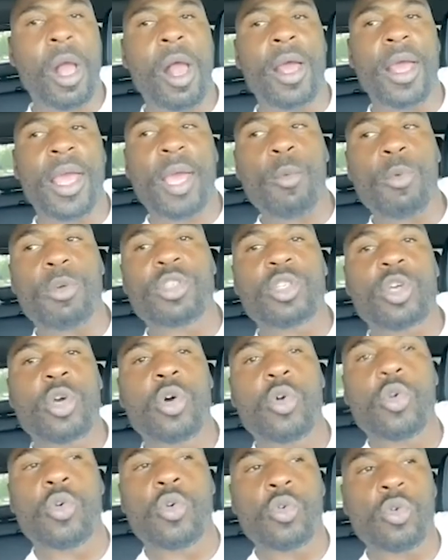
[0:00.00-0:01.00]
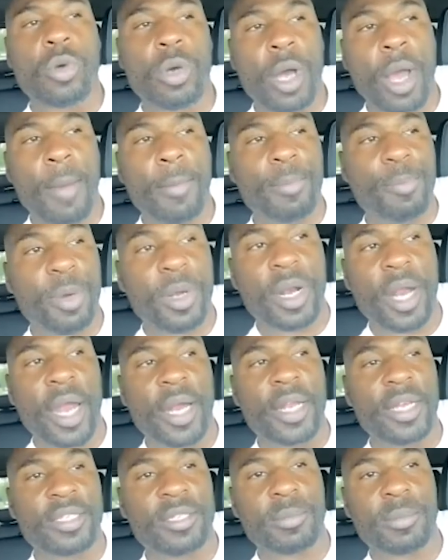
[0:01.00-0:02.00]
It was cool. I'm gonna put it like
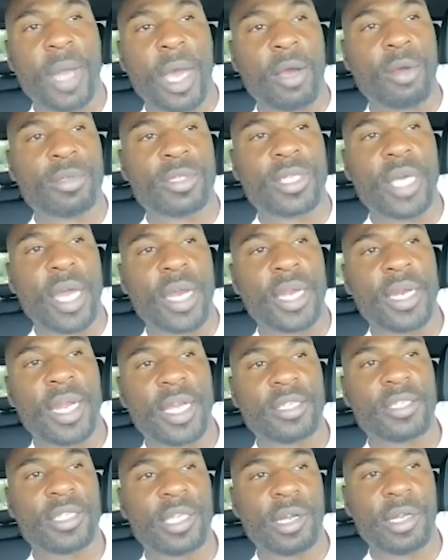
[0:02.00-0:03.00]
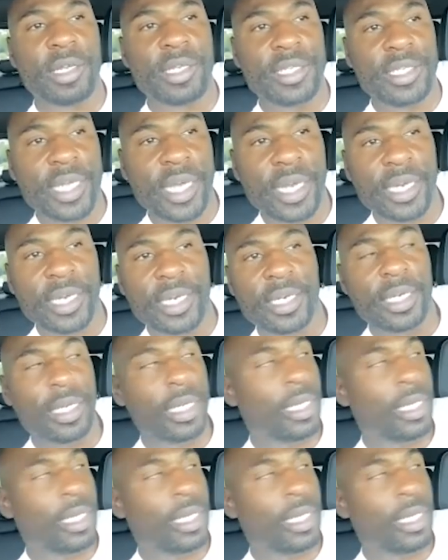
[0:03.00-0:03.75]
this. I'm not gonna say I didn't necessarily didn't.